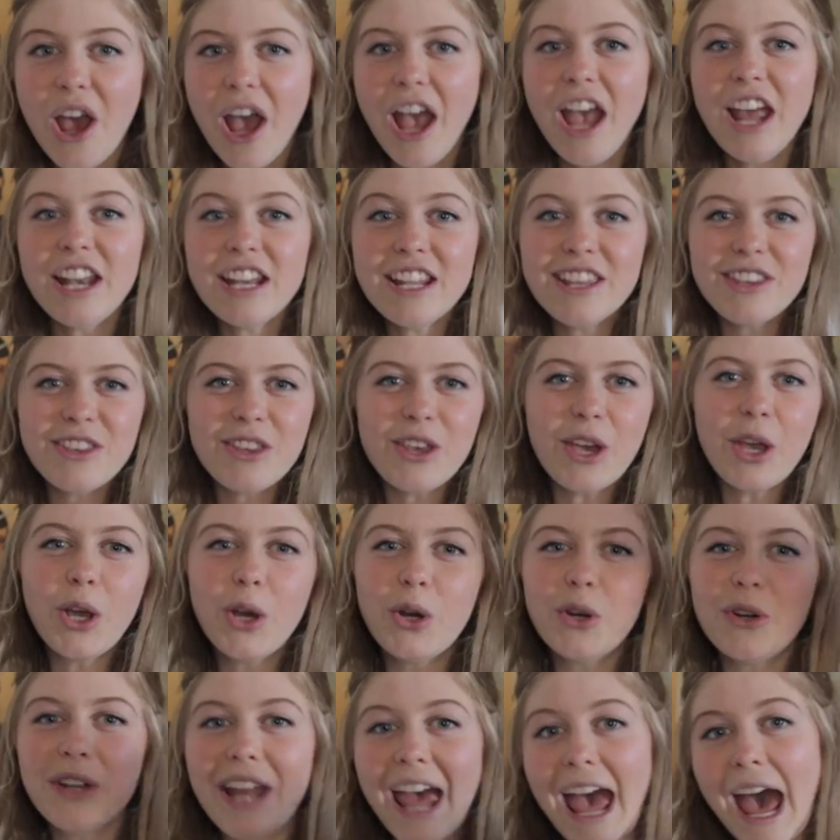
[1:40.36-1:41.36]
Anything
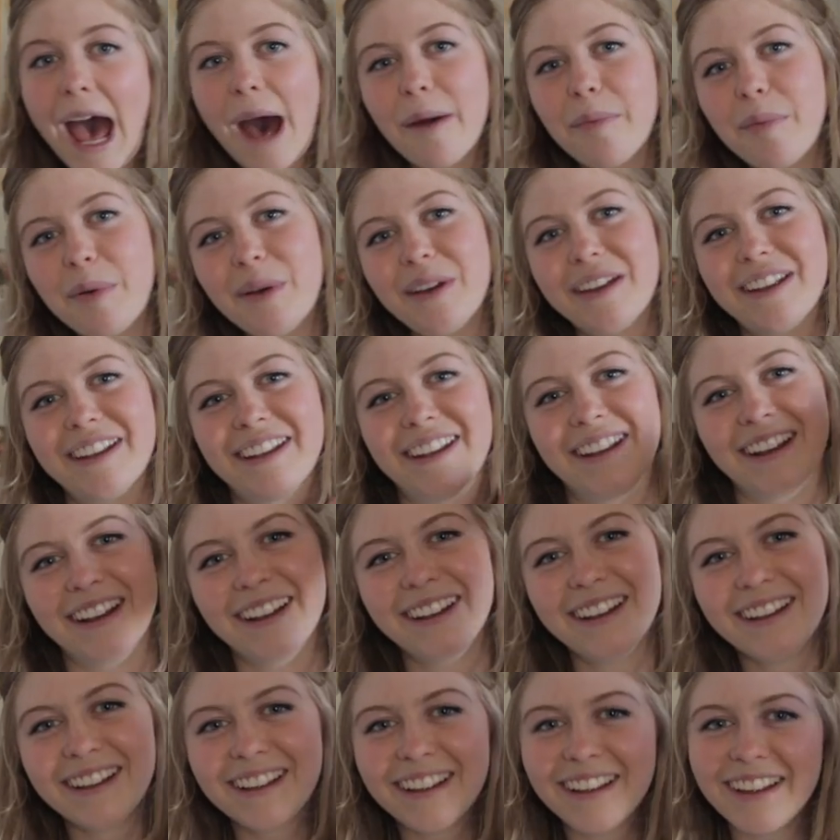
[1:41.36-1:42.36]
could happen.
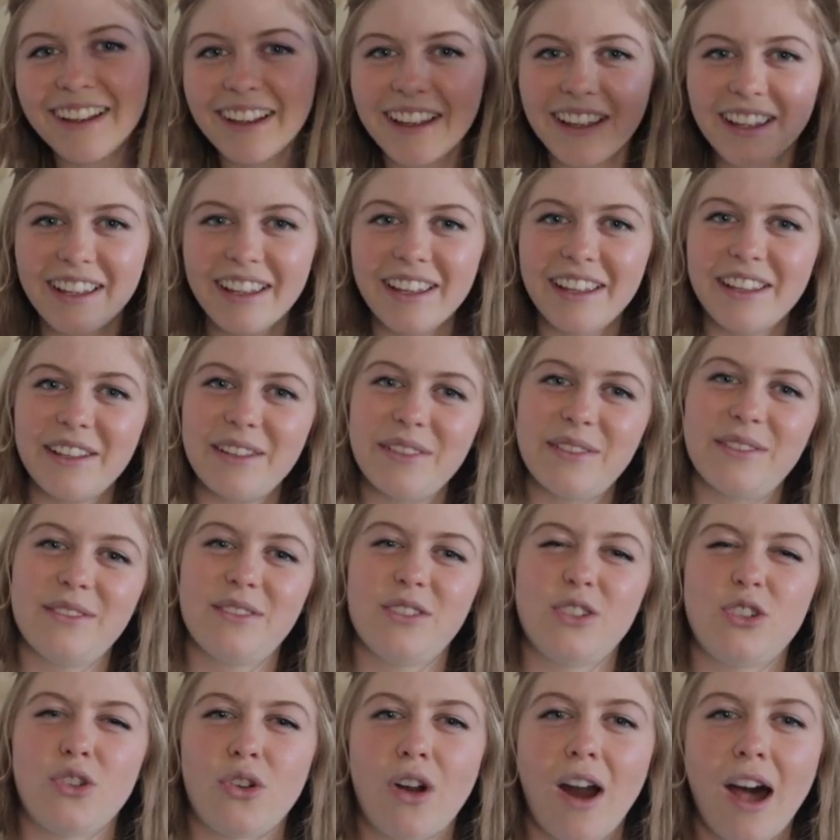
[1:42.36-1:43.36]

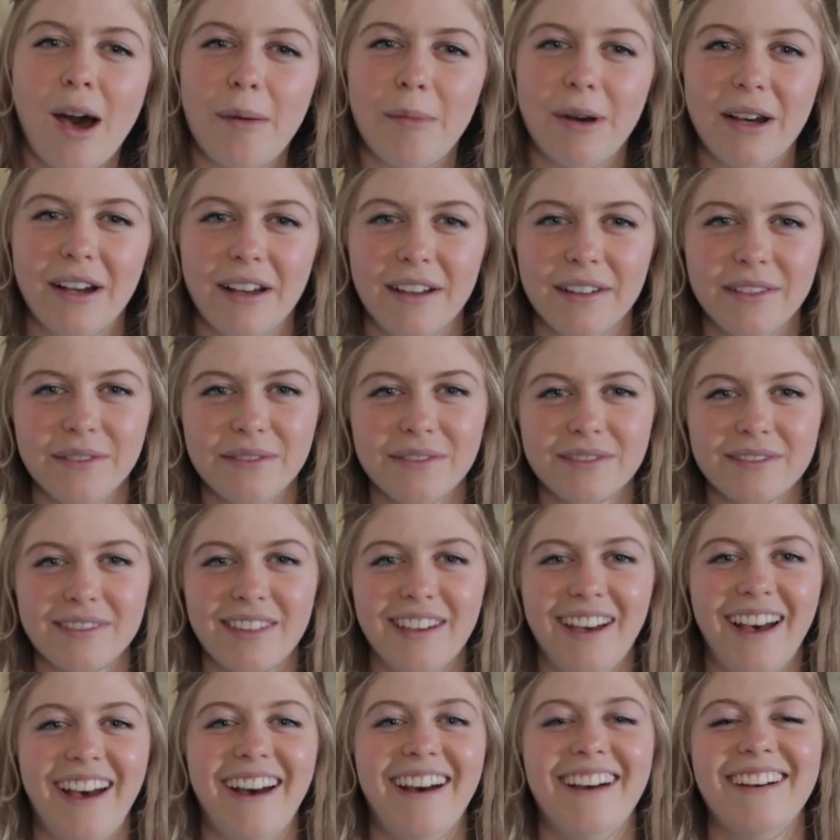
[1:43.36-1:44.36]
Drama.
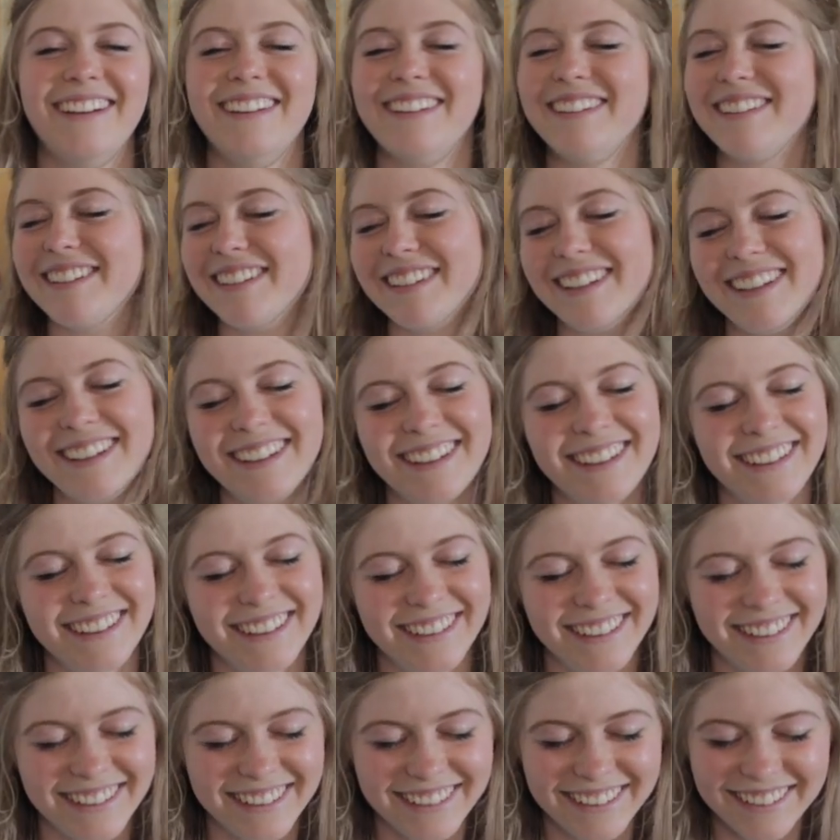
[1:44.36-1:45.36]

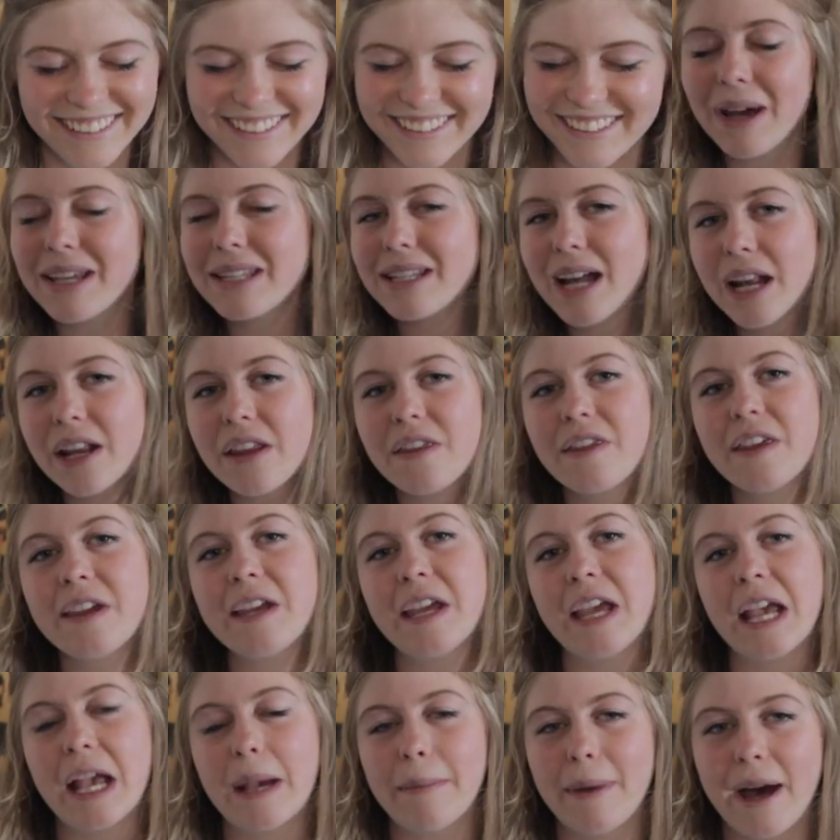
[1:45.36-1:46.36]
I started
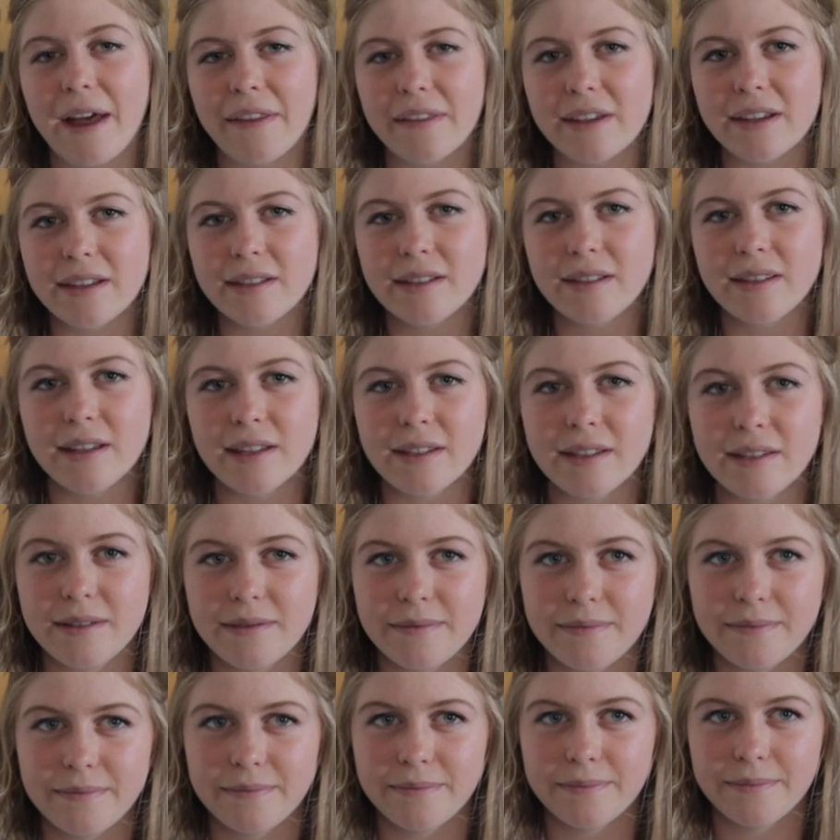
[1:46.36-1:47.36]
thinking about this
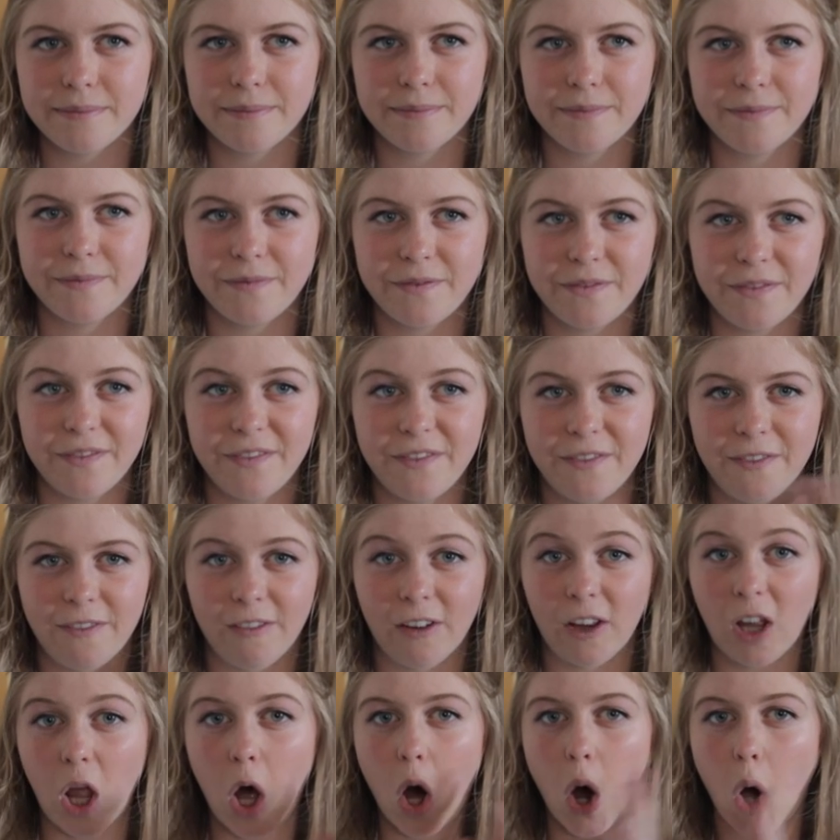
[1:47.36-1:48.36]

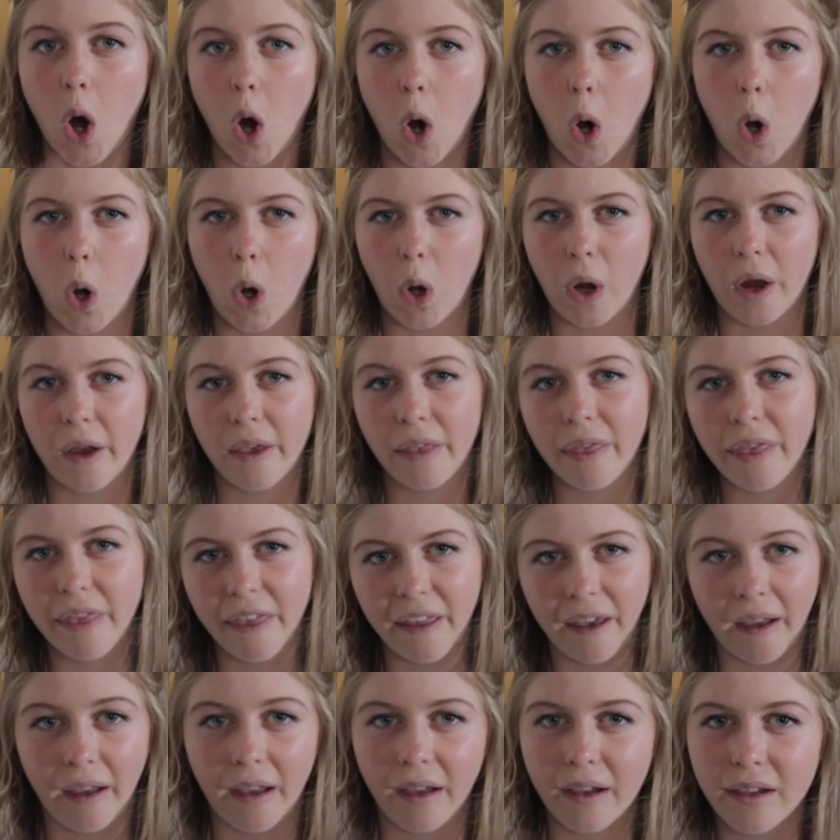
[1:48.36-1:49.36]
vlog
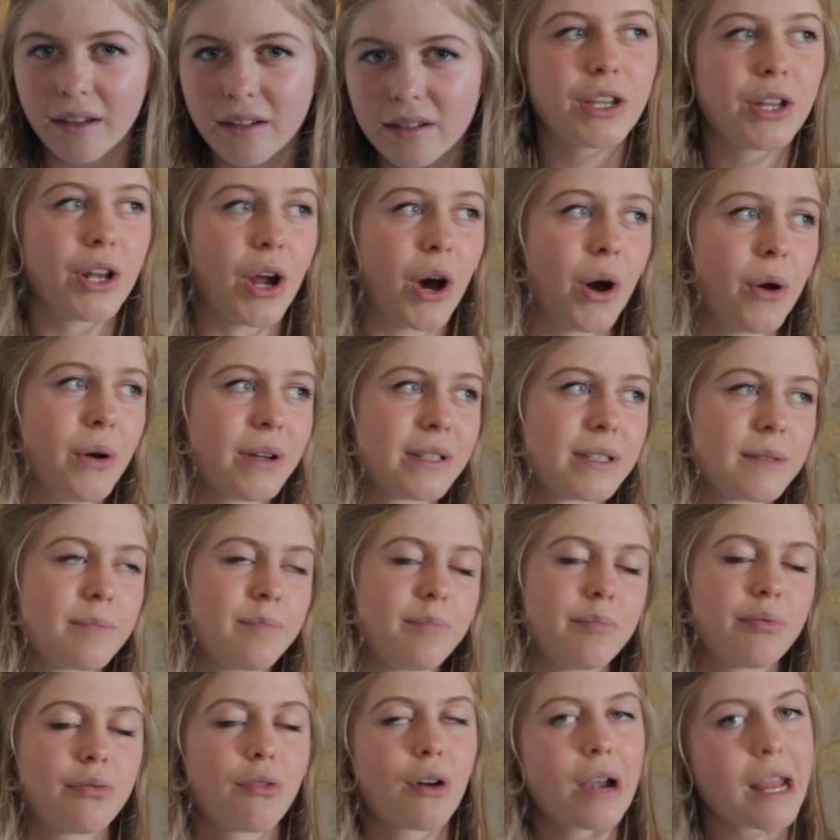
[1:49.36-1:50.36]
thing. You know, it's
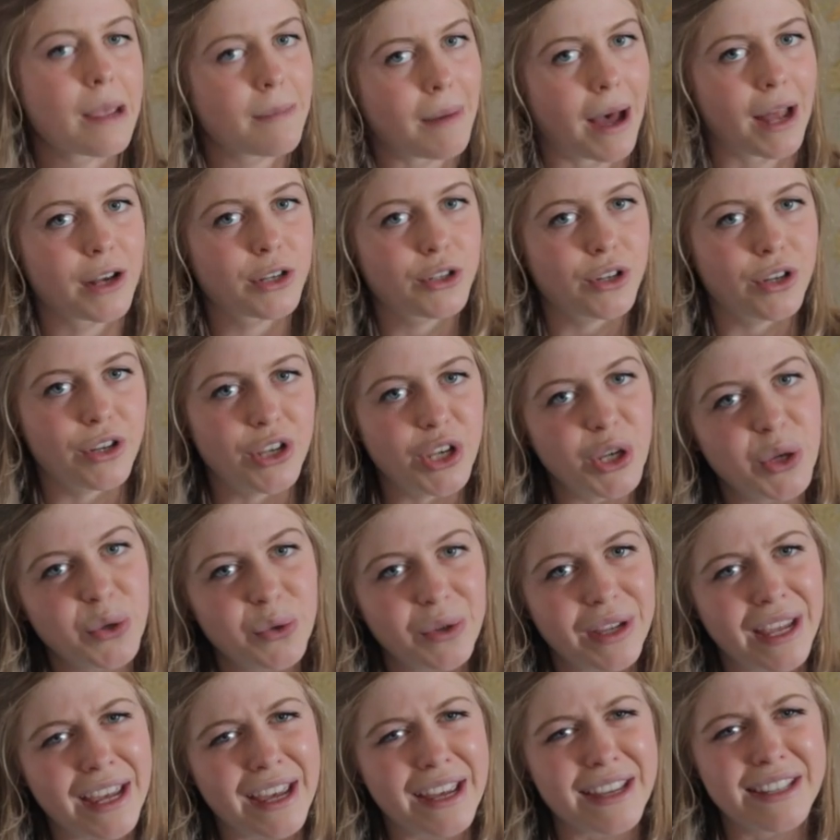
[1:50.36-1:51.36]
pretty much a new
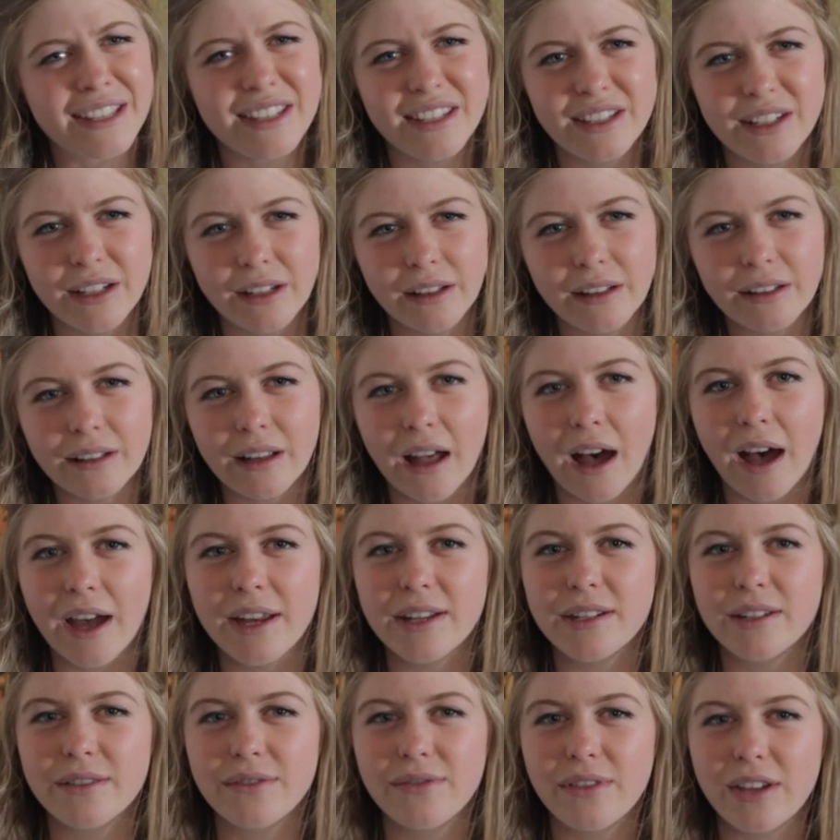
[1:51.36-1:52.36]
year still,
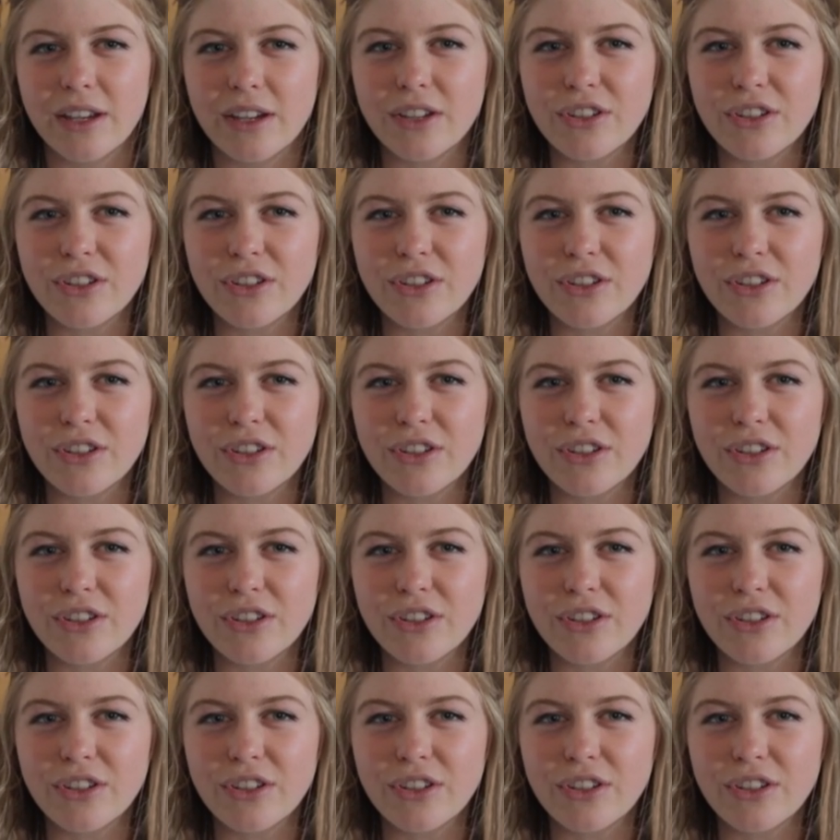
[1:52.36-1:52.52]
kind of,